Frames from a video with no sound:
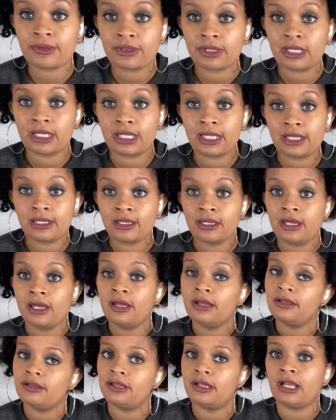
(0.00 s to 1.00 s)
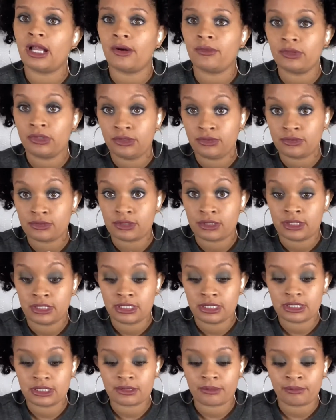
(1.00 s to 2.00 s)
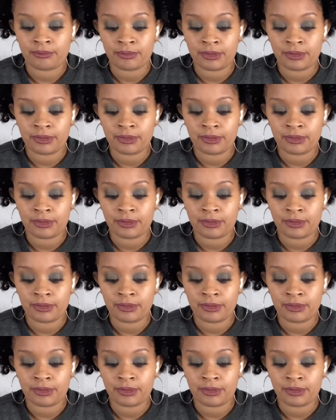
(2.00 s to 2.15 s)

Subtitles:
thing, then I would use this.